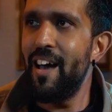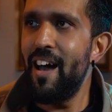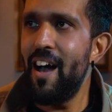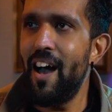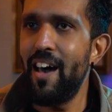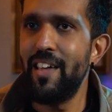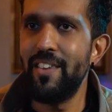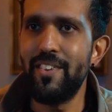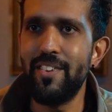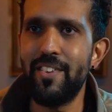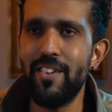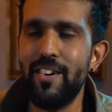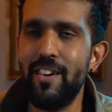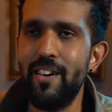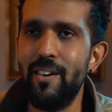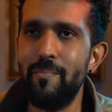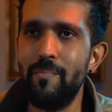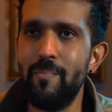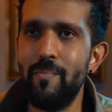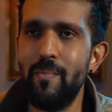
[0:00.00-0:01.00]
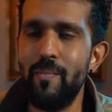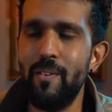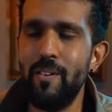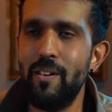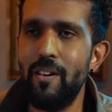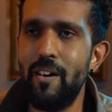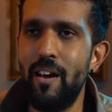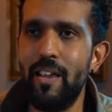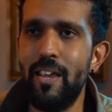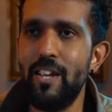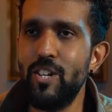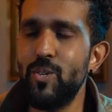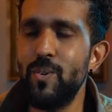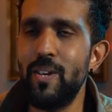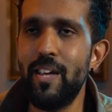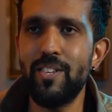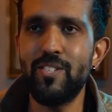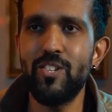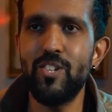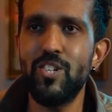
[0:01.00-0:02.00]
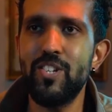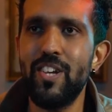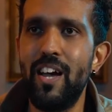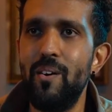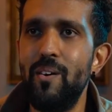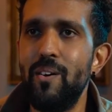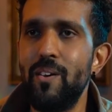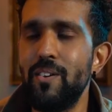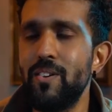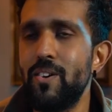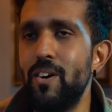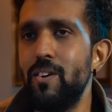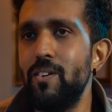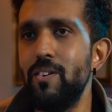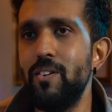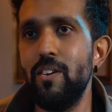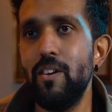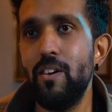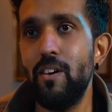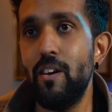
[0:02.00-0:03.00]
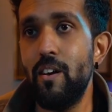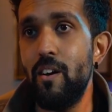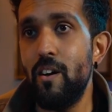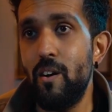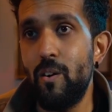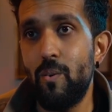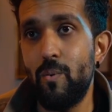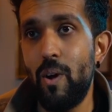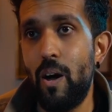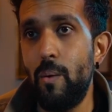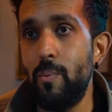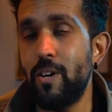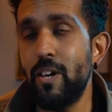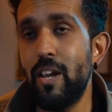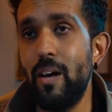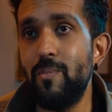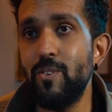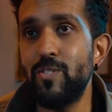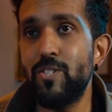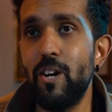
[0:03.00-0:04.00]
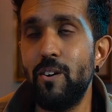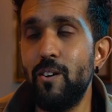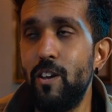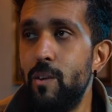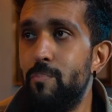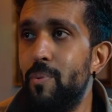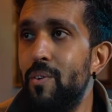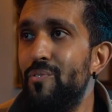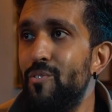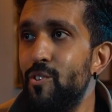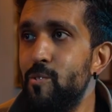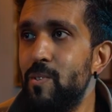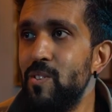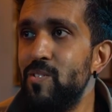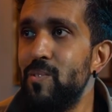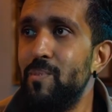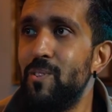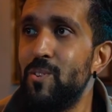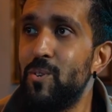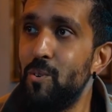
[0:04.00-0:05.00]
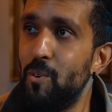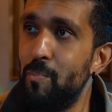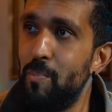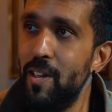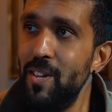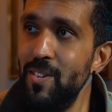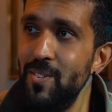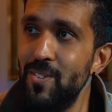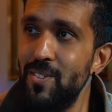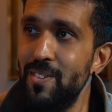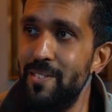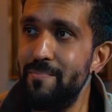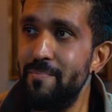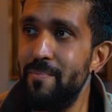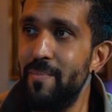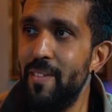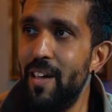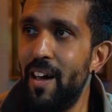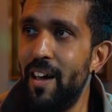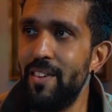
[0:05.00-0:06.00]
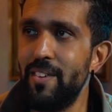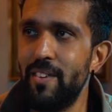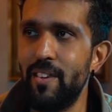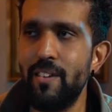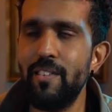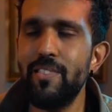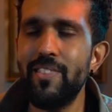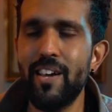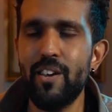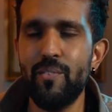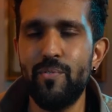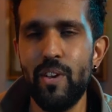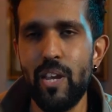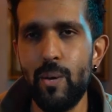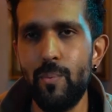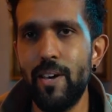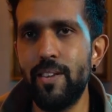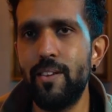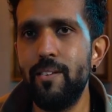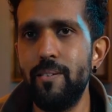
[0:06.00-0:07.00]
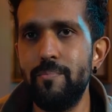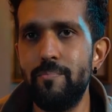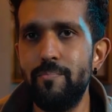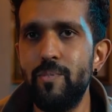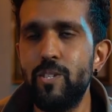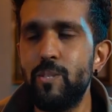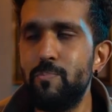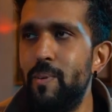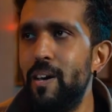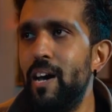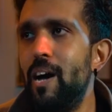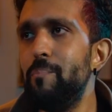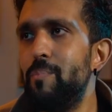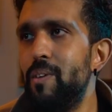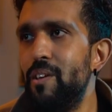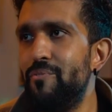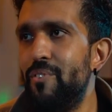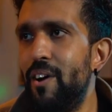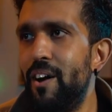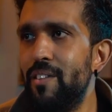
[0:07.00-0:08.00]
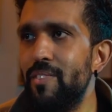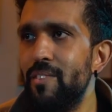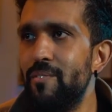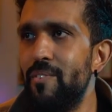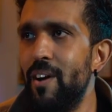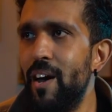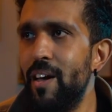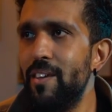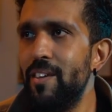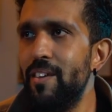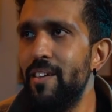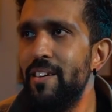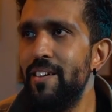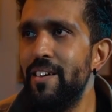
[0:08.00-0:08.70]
and I literally had to shout and go, right, we're gonna have a solo performance from the door players, and thankfully we had a spare amplifier in the van.